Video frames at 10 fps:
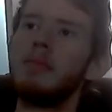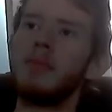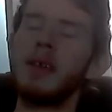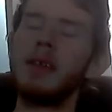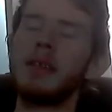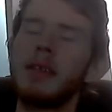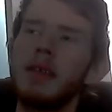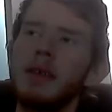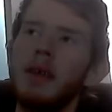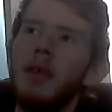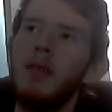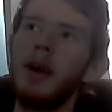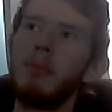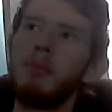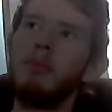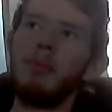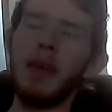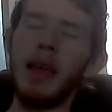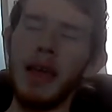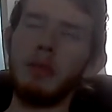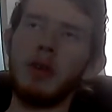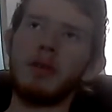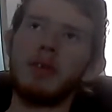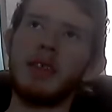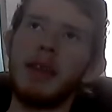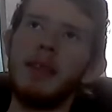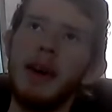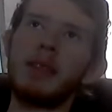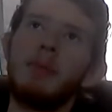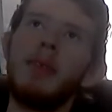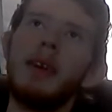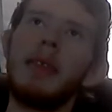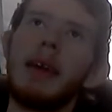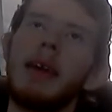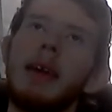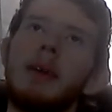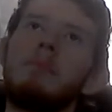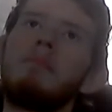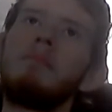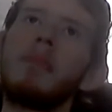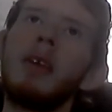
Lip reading: because a lot of gamers that like to play that game